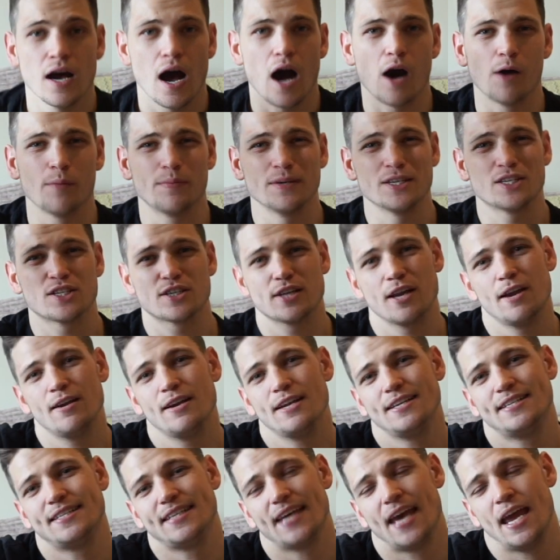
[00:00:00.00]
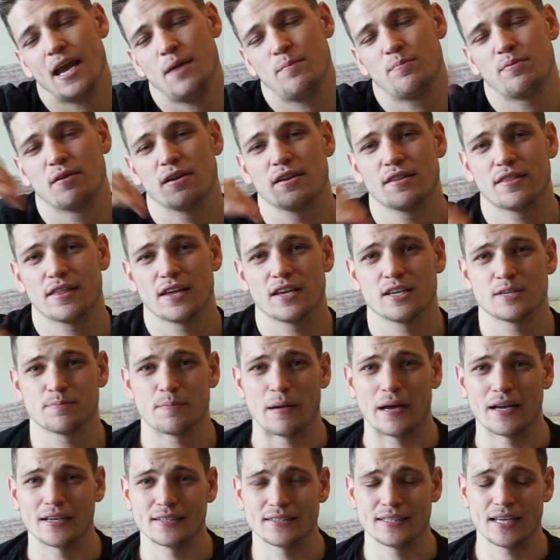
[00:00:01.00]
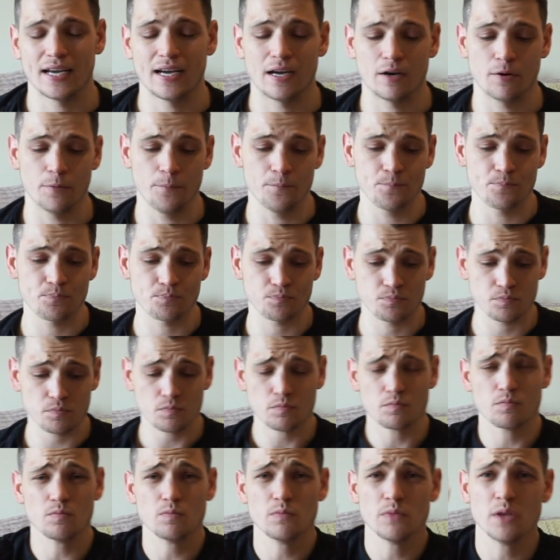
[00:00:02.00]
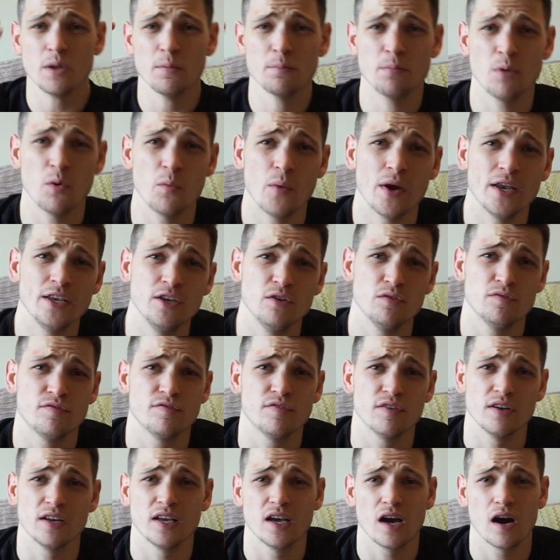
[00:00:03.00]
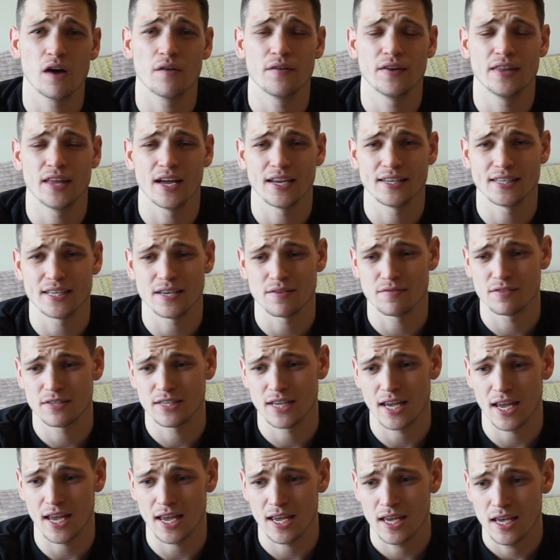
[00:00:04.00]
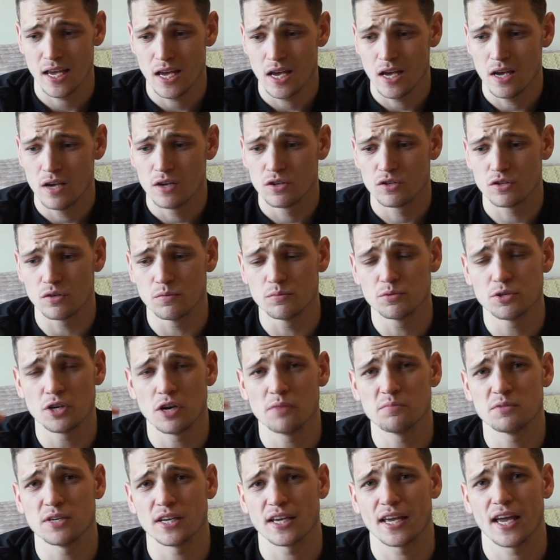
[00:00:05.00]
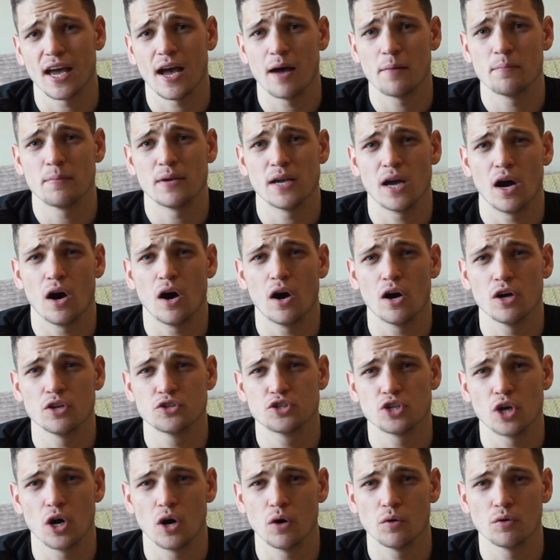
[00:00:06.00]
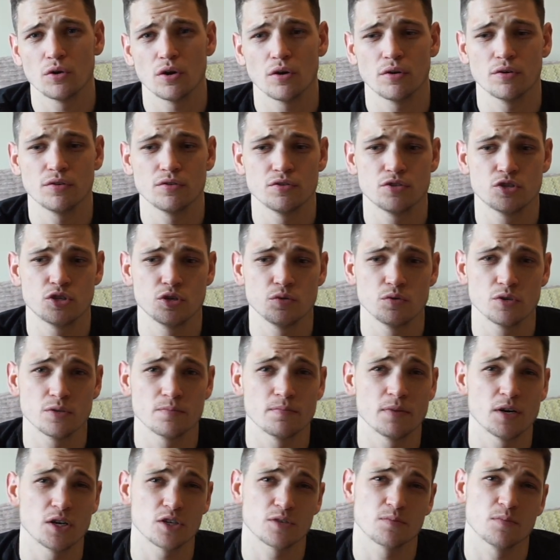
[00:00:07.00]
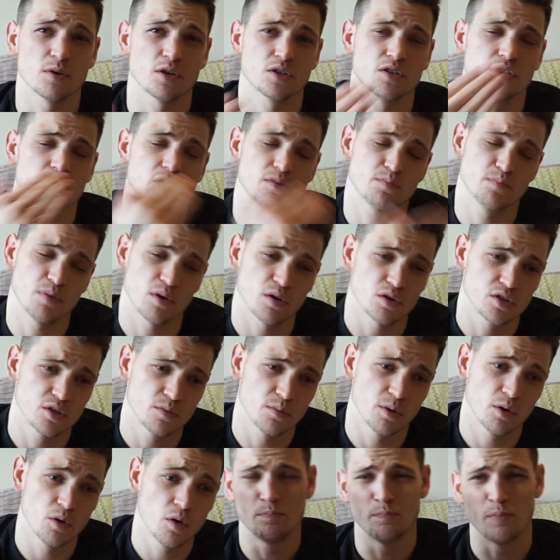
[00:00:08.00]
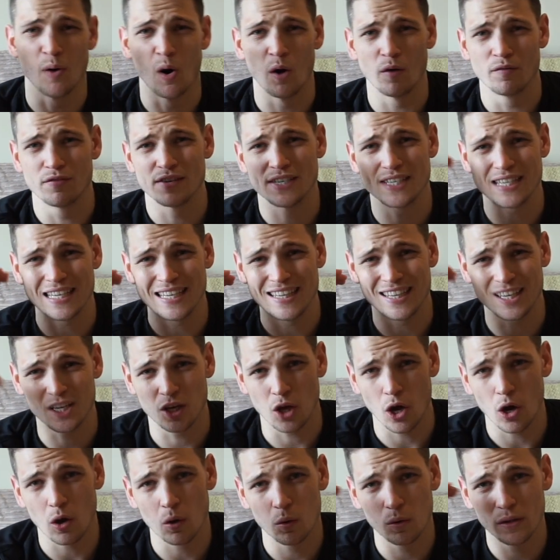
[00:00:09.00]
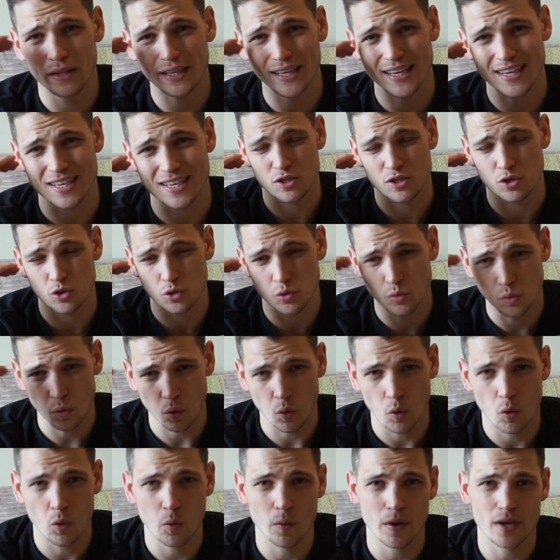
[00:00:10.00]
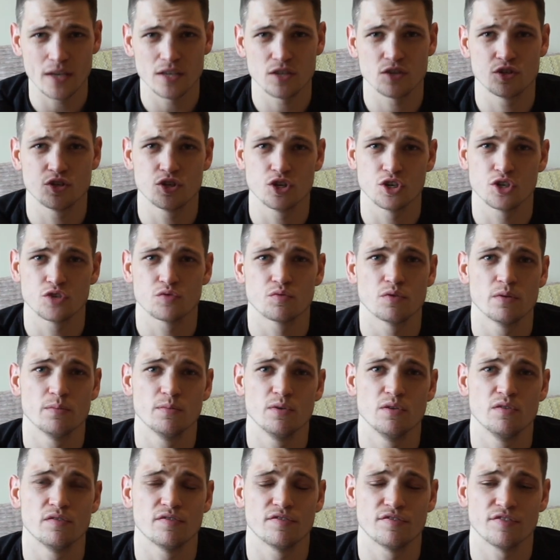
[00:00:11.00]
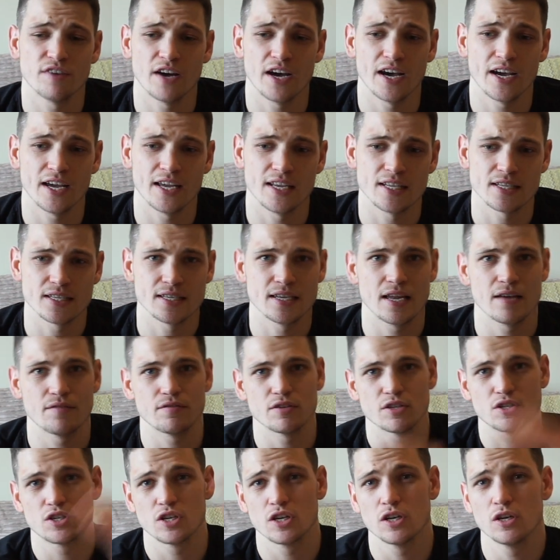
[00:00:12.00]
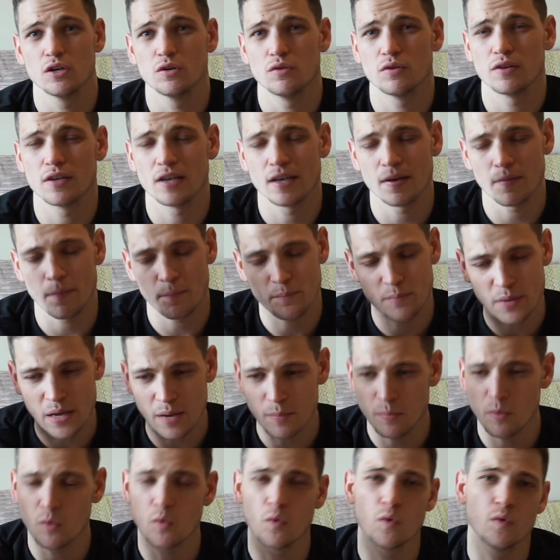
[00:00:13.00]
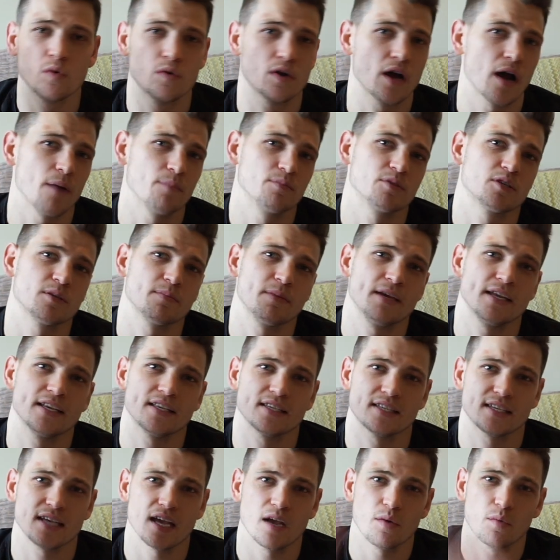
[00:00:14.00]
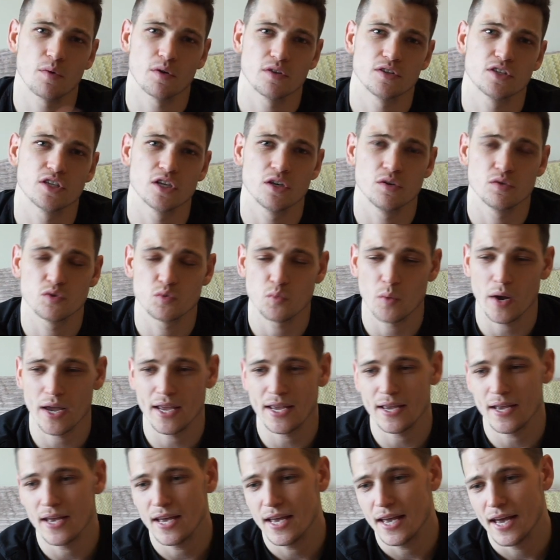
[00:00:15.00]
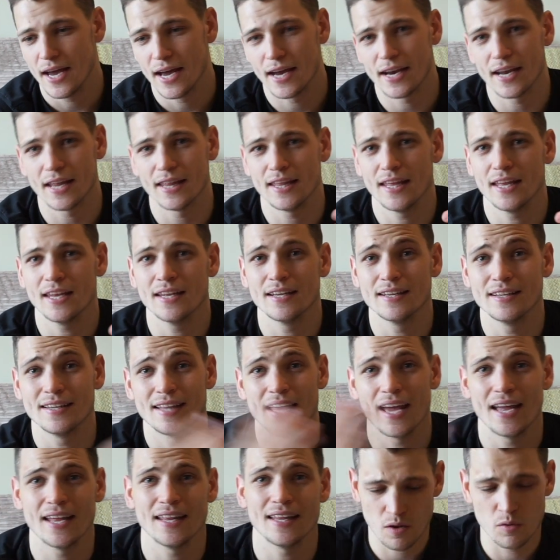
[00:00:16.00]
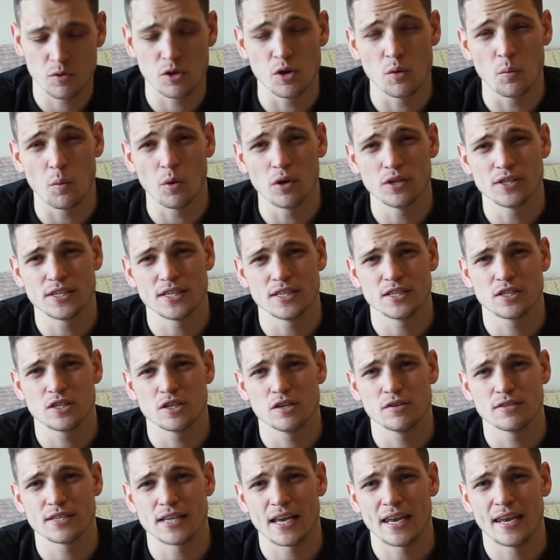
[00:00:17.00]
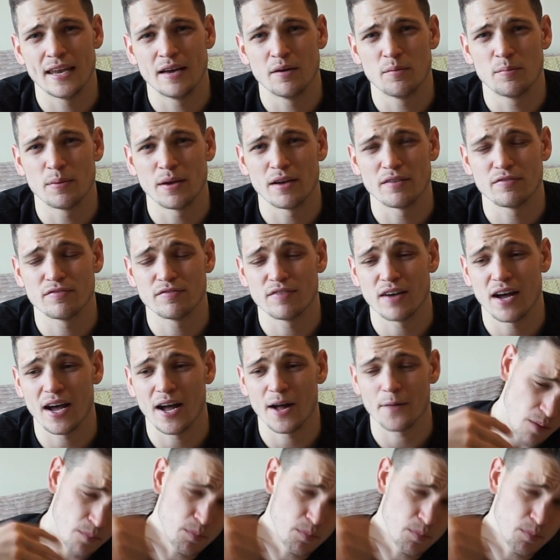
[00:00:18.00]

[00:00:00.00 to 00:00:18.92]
I'll be slowly tapering things back down. But when you fully are in that deficit, sometimes it can be hard to hold on to as much muscle as possible. But obviously the goal to always just remove fat. It's never to lose. People will come to me and say, I want to lose weight. And at the end of the day, you're wanting to lose that little bit of fat,